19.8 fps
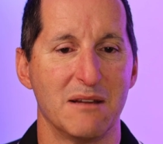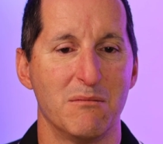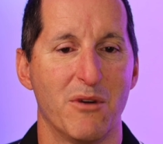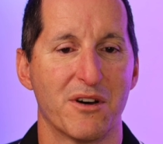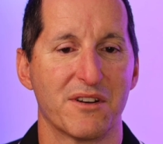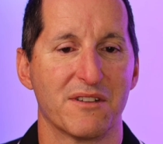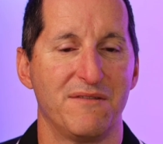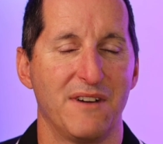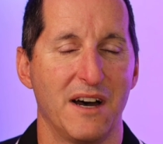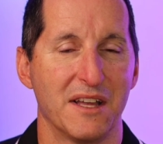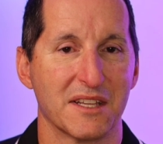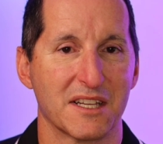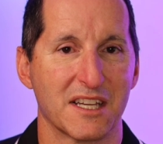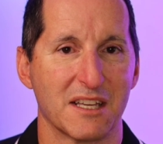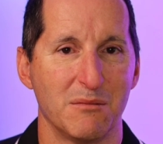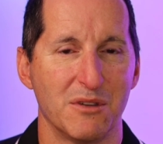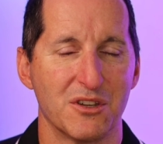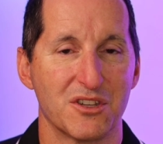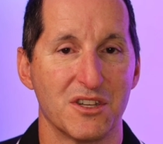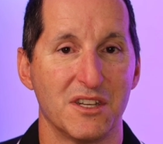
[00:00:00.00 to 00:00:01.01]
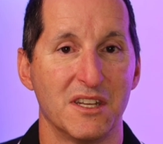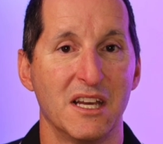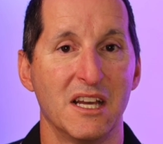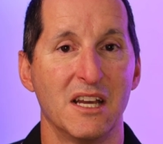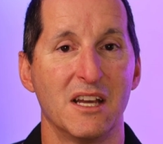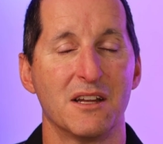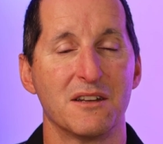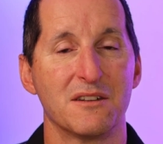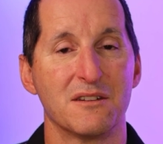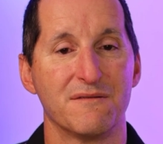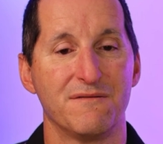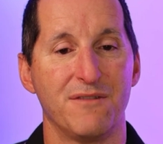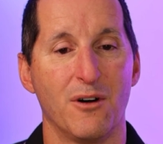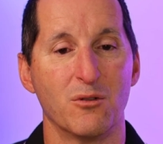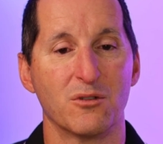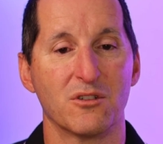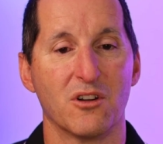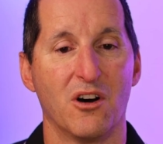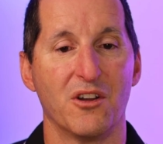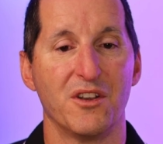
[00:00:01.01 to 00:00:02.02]
modify the commission
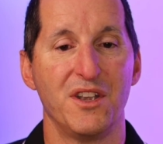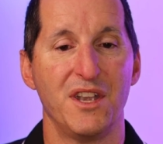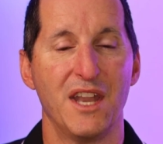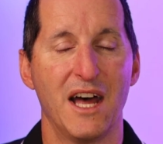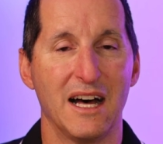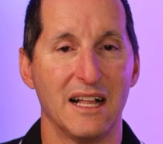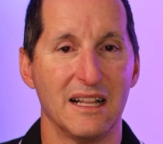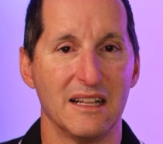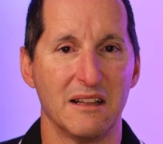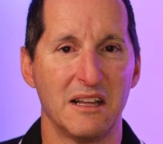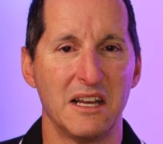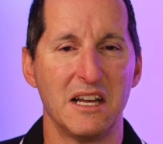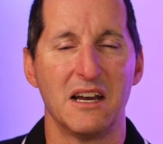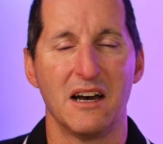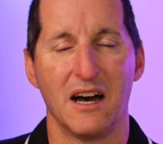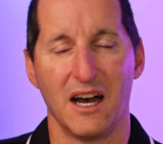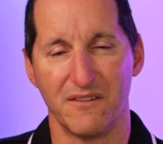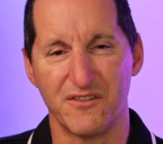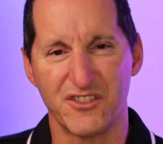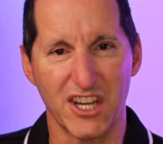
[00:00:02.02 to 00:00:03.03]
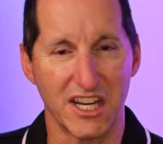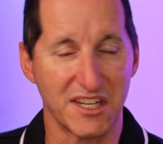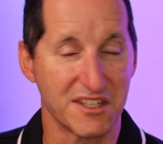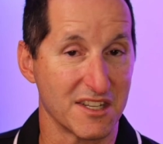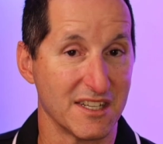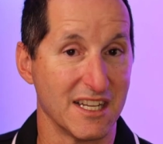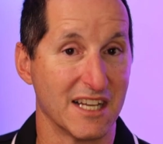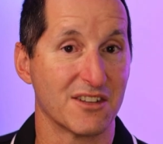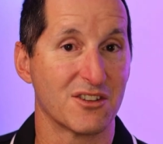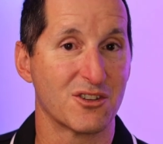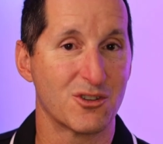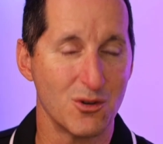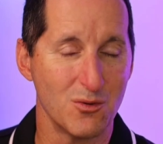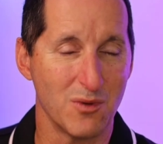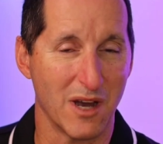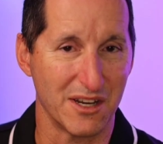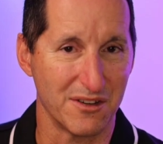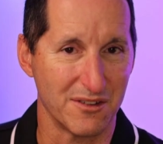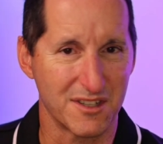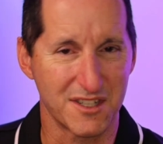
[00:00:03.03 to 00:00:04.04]
default on null. I've changed it now to
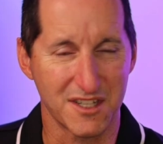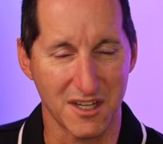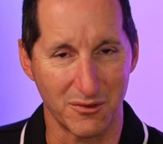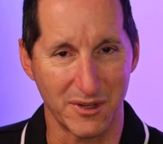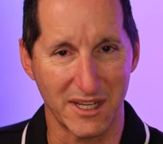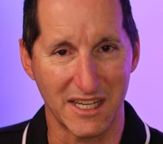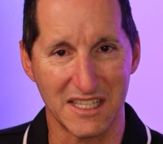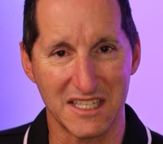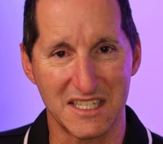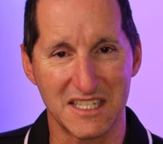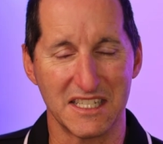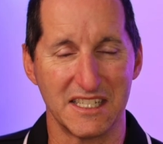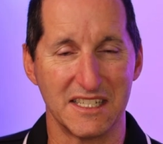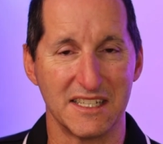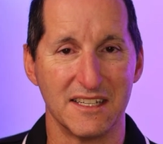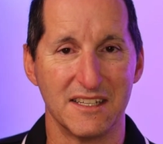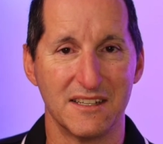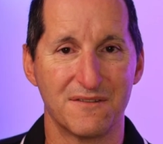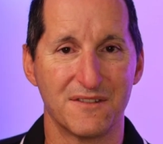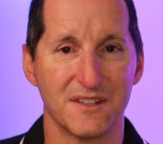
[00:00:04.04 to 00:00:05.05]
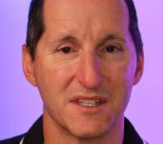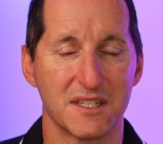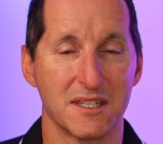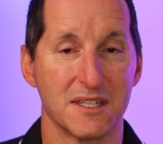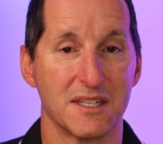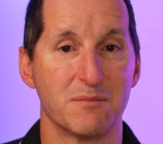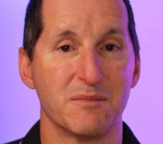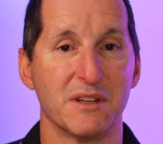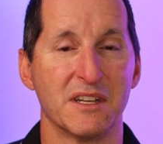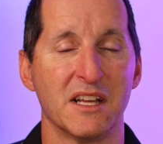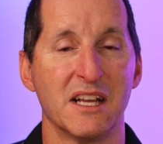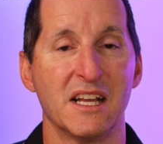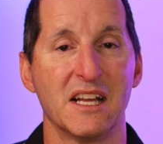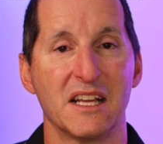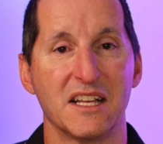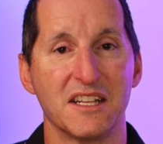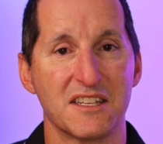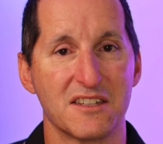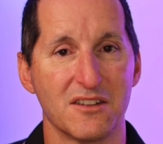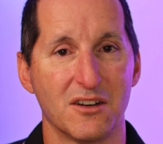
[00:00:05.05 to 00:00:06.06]
200 so we can see any differences, but
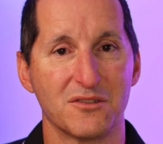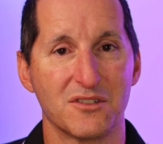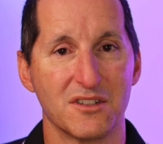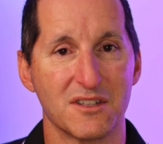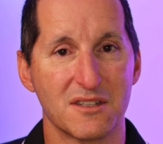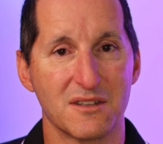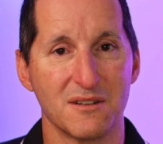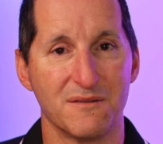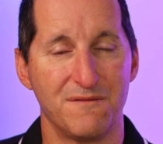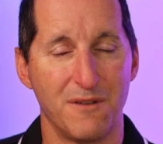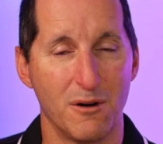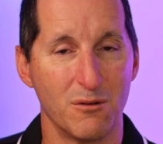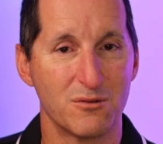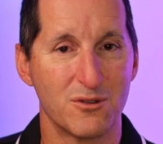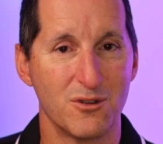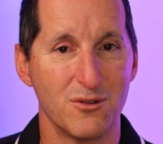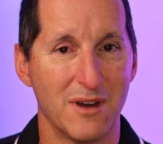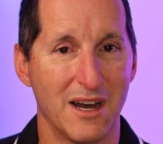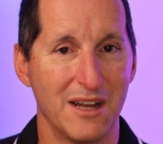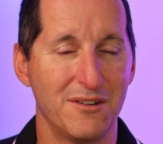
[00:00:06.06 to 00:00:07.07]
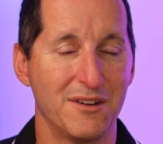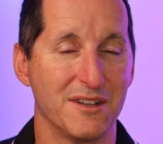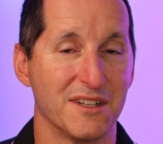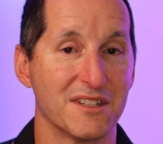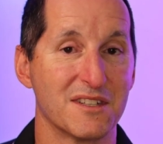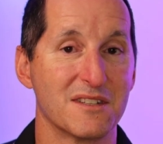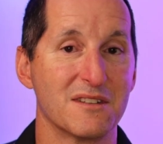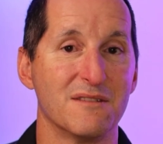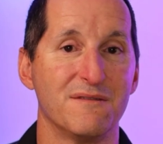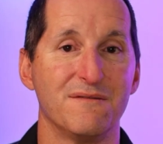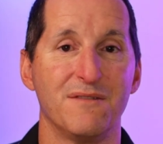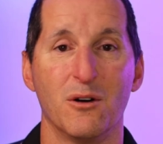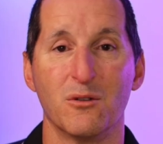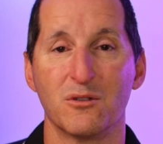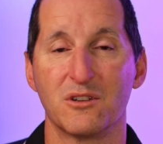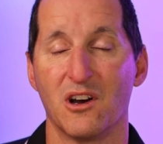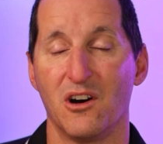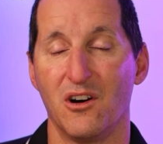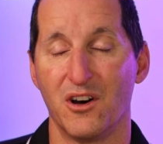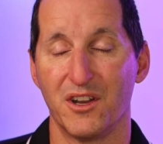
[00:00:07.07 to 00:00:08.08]
it's not just default 200, it's
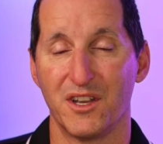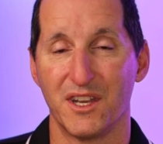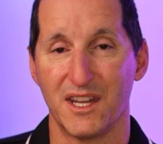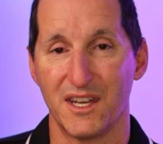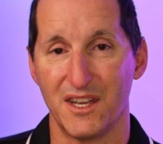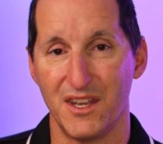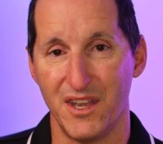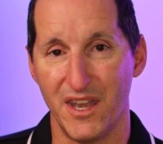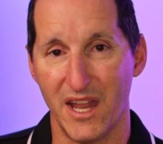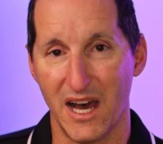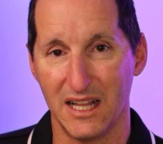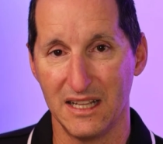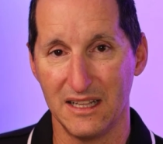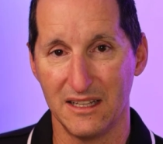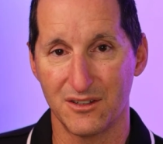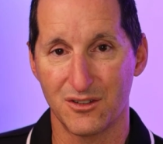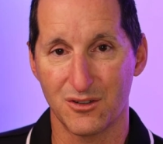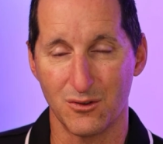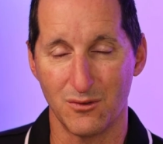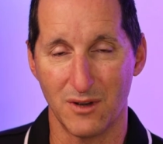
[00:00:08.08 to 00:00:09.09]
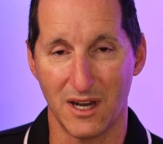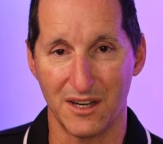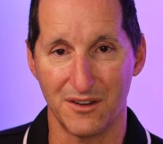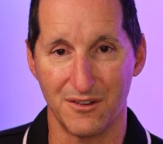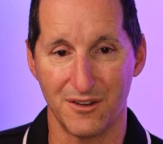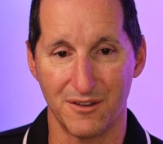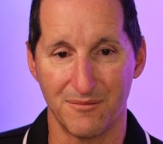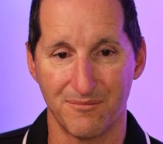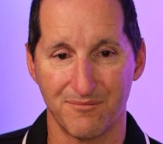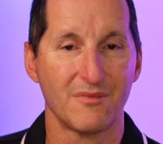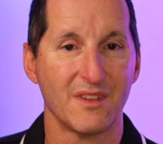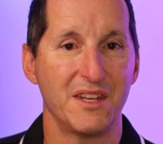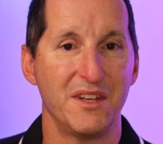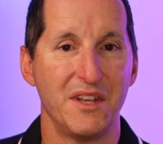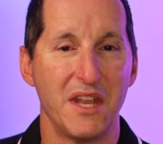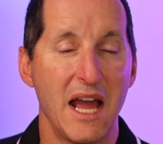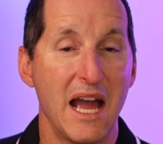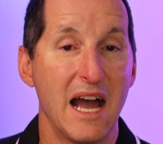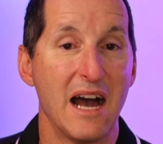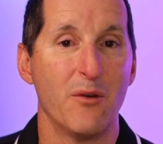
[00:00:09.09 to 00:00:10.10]
default on null 200.
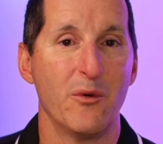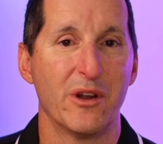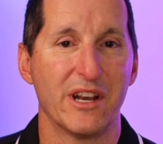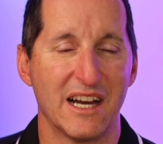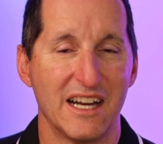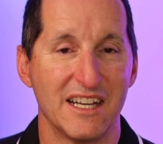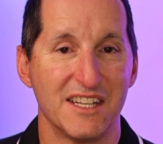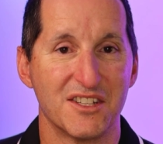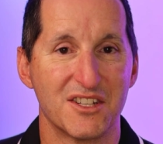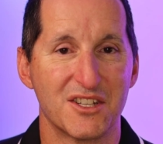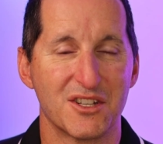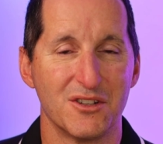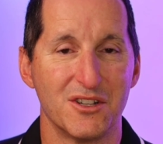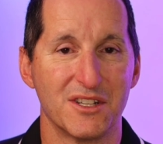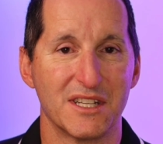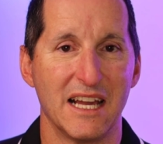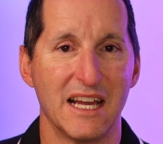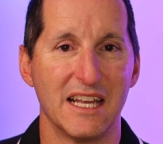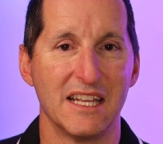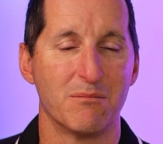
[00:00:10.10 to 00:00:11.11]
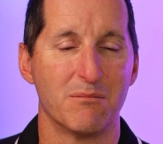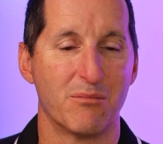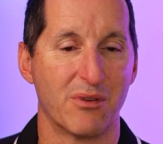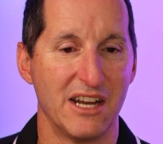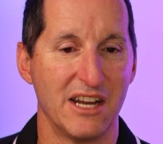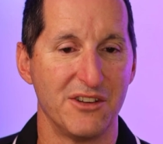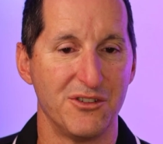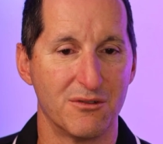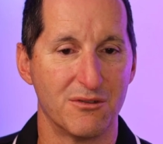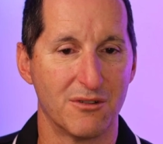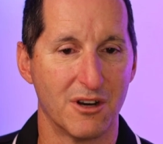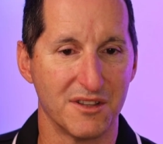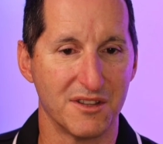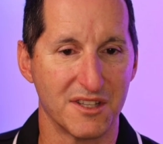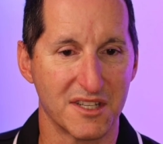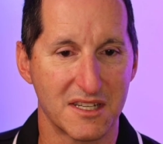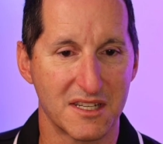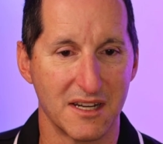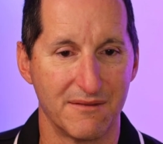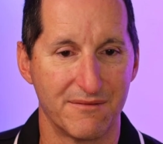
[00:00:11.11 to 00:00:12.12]
Now, when I insert a brand new row,
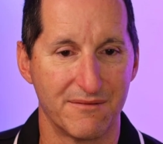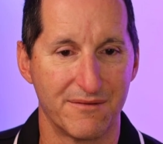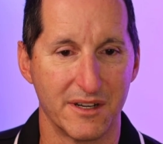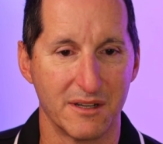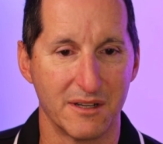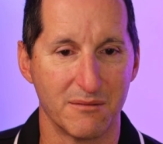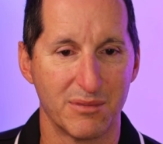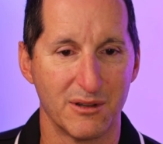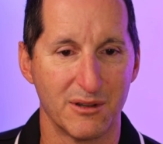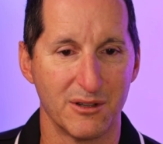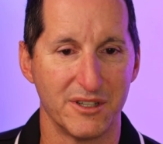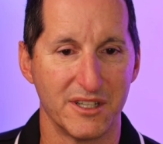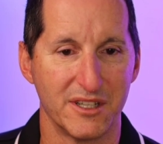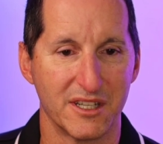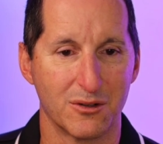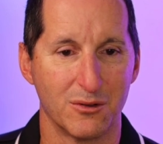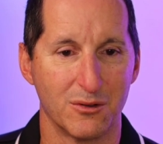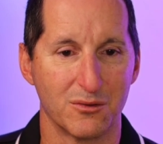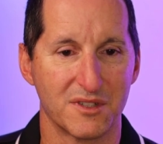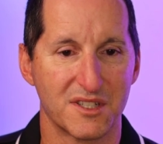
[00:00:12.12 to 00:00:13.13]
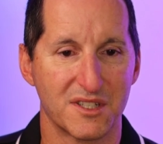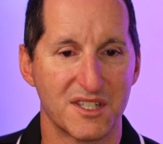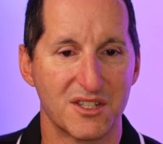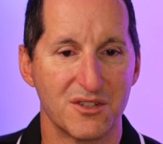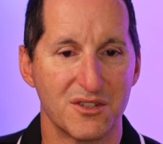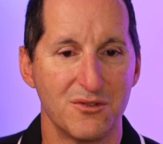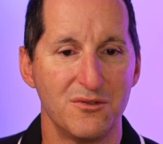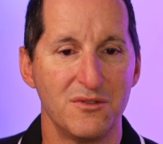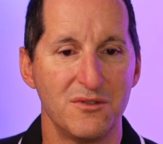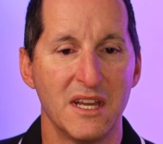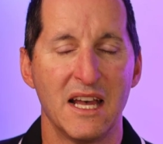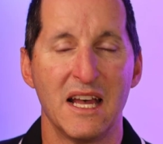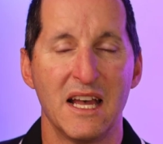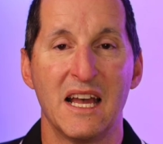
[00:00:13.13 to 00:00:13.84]
this time for an employee called Sue,